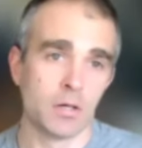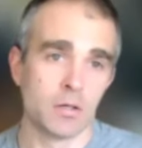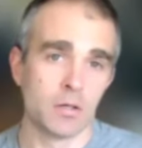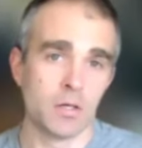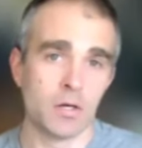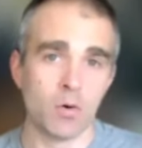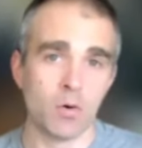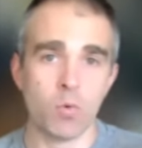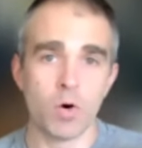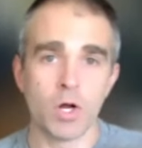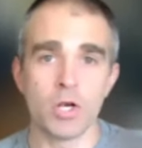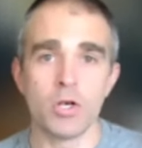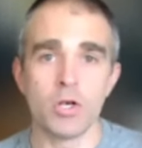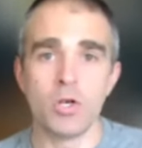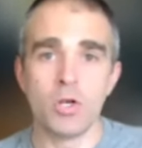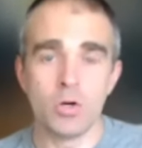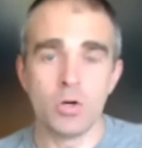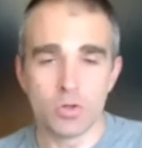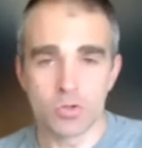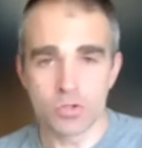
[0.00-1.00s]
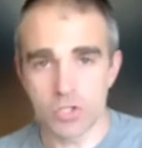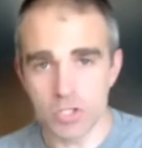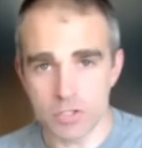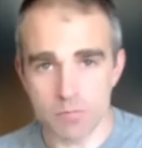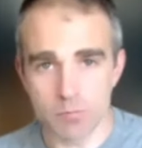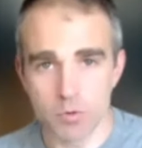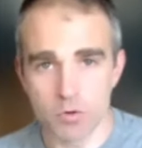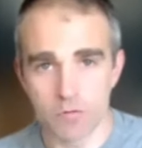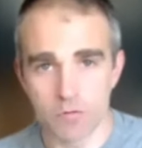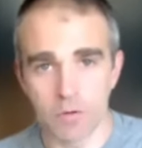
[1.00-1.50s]
what news
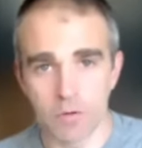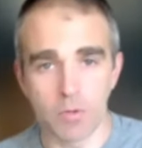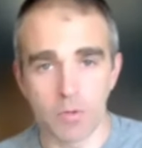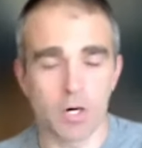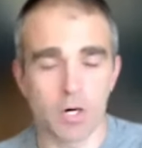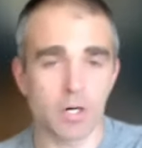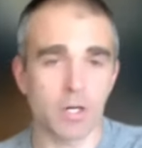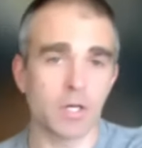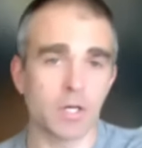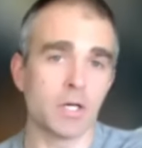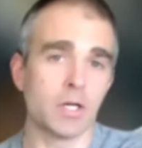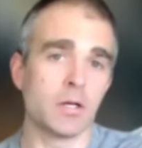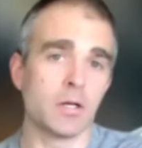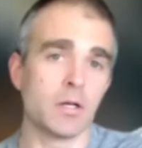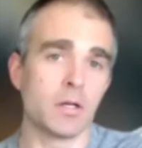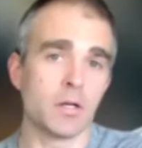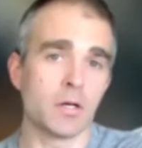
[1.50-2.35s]
just moved the market,